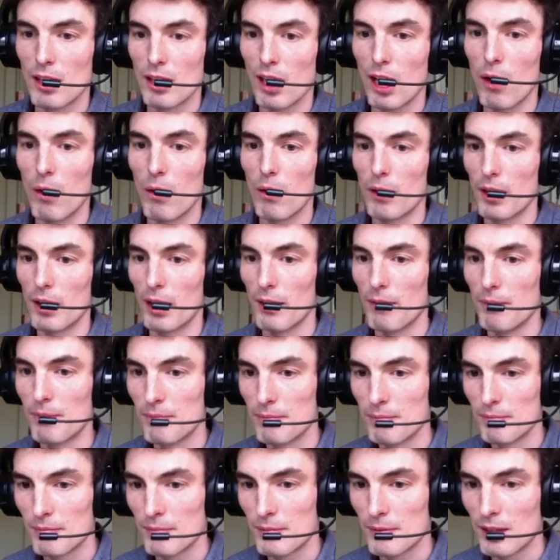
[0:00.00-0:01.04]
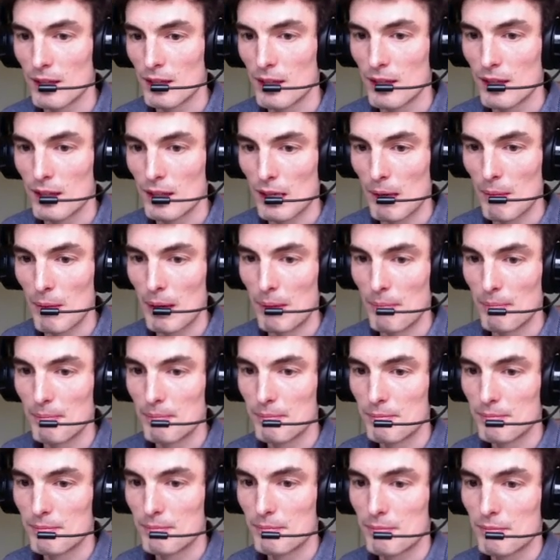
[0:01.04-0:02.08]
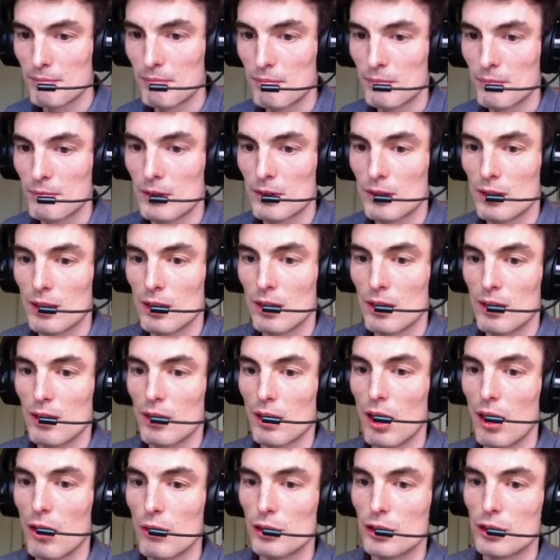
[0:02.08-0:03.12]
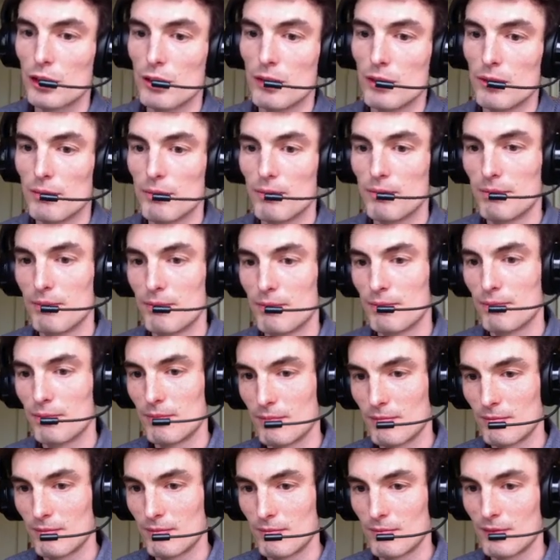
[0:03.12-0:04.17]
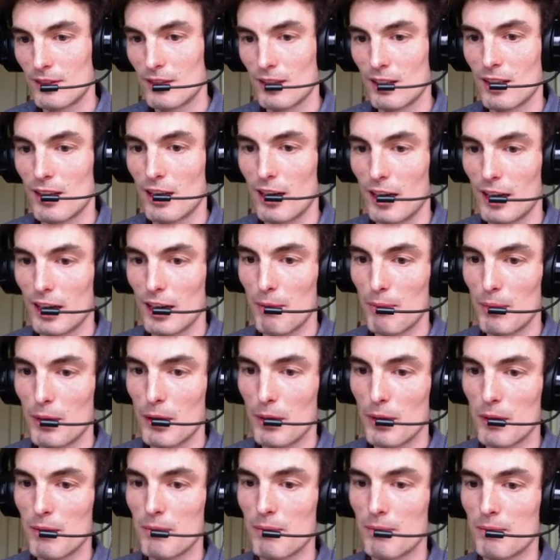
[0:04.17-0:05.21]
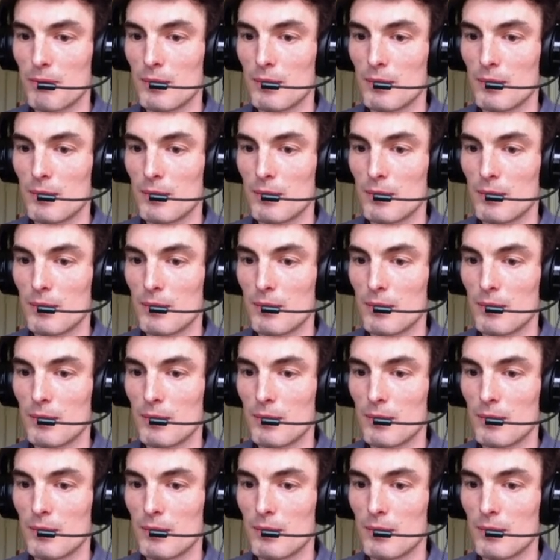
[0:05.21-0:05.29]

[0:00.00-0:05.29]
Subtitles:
Oh, okay. Come on. Oh, shoot. There, down.